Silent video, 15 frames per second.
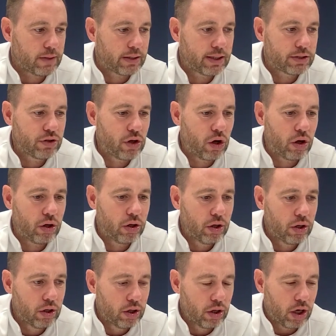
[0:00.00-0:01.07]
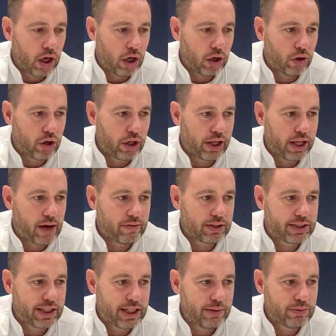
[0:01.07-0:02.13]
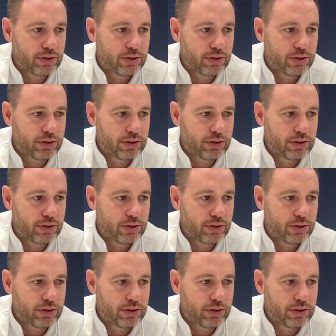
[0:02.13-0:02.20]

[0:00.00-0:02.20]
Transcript: I look at the other teams